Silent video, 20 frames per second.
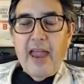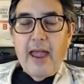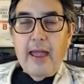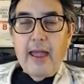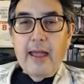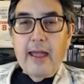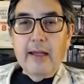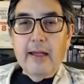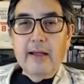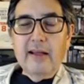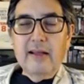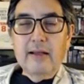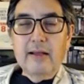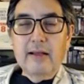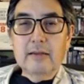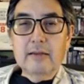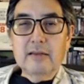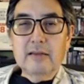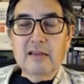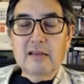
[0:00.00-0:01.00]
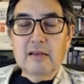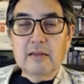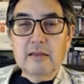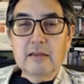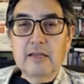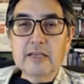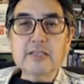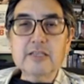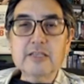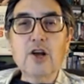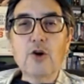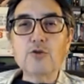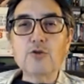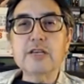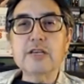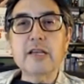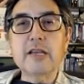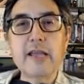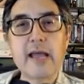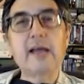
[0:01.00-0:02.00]
And this goes
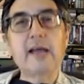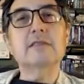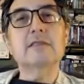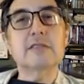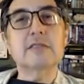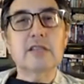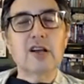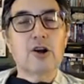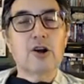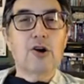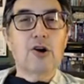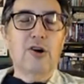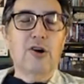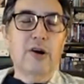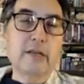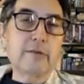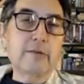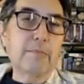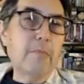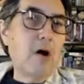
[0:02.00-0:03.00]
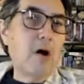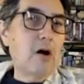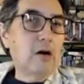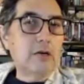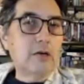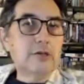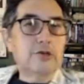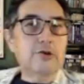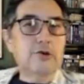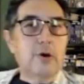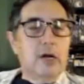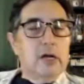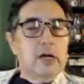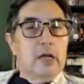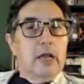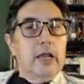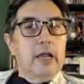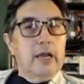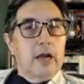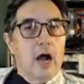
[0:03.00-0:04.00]
against the current mantra
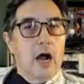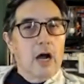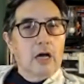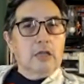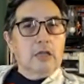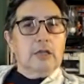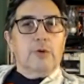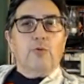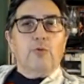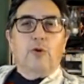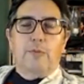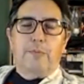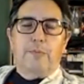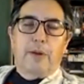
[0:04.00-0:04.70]
in Hollywood.